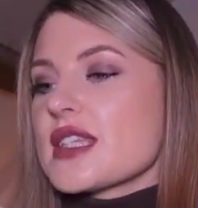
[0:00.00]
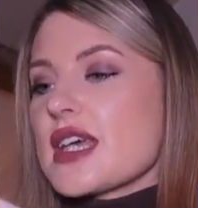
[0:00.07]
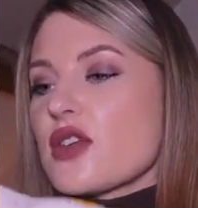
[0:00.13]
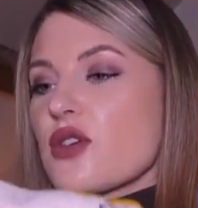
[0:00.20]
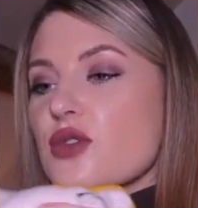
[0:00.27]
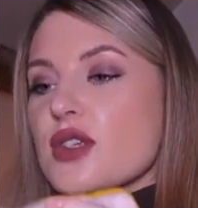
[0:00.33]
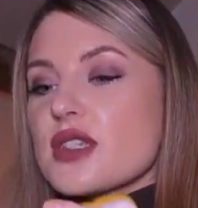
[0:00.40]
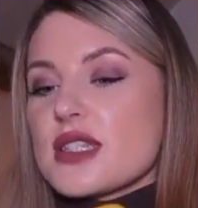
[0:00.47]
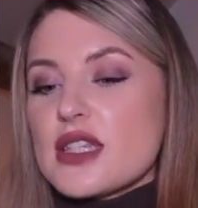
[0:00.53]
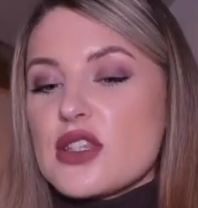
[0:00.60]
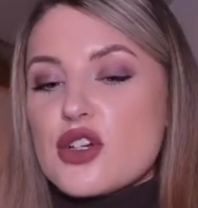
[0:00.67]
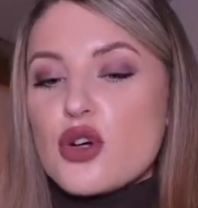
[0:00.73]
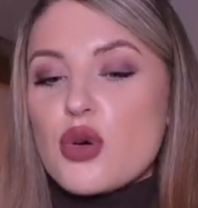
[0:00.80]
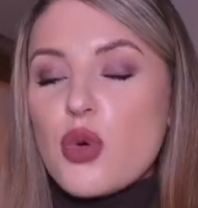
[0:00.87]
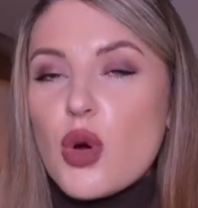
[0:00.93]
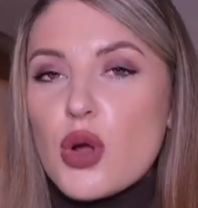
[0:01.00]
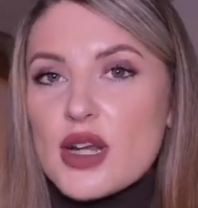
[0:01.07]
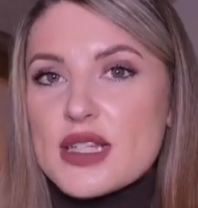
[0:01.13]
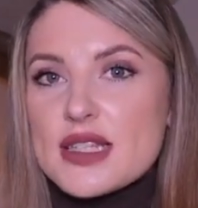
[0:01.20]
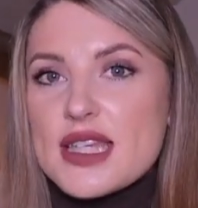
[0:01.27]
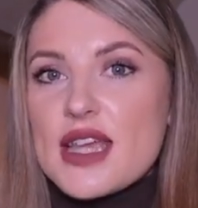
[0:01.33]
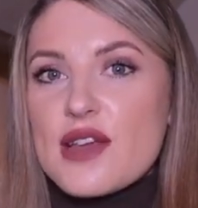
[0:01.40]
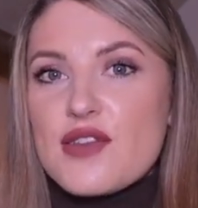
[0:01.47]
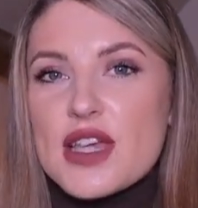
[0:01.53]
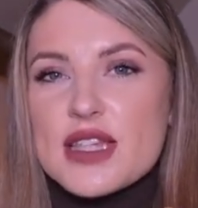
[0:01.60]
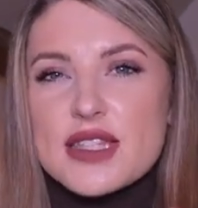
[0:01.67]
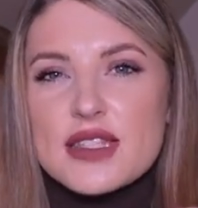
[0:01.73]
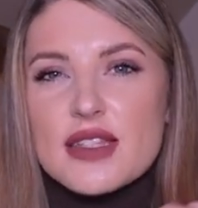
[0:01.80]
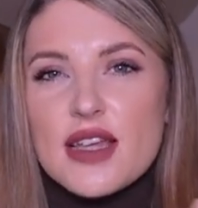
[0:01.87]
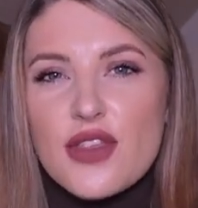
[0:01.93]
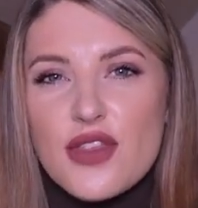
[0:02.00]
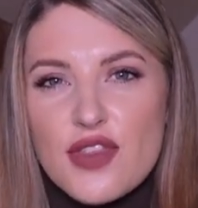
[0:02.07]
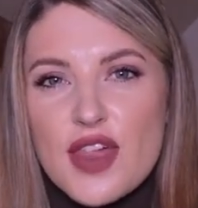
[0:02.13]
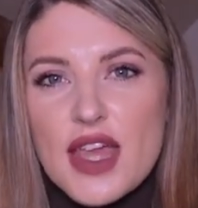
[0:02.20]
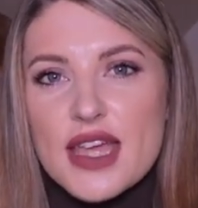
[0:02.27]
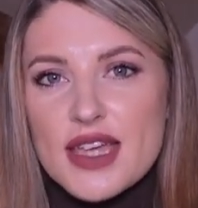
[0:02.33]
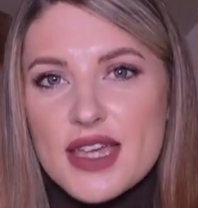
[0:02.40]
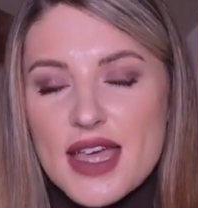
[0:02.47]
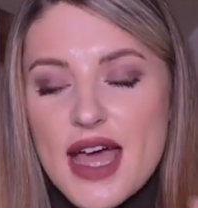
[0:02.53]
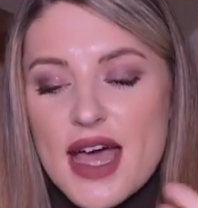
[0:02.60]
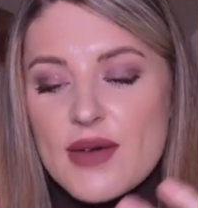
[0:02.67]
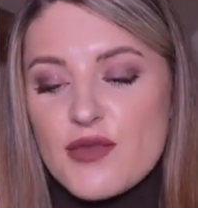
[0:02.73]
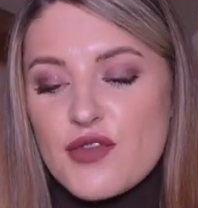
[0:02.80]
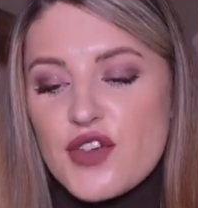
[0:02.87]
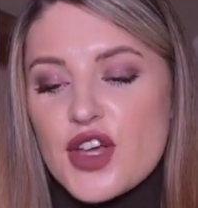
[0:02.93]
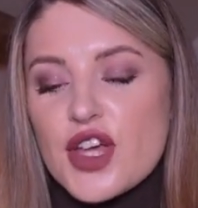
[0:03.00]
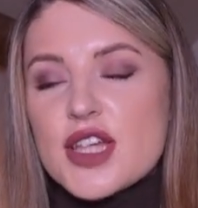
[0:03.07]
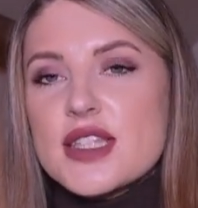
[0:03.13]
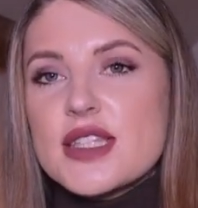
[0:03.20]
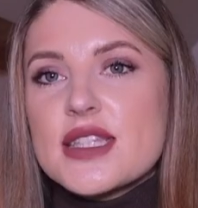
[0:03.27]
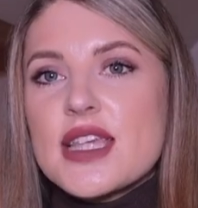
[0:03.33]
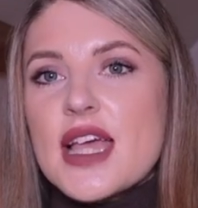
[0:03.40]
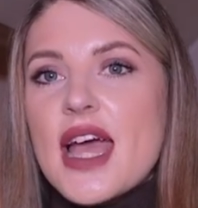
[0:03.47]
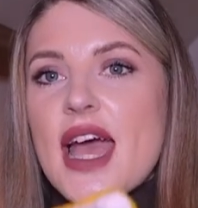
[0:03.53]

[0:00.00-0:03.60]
And honestly, the quality of this, it's like thick canvas.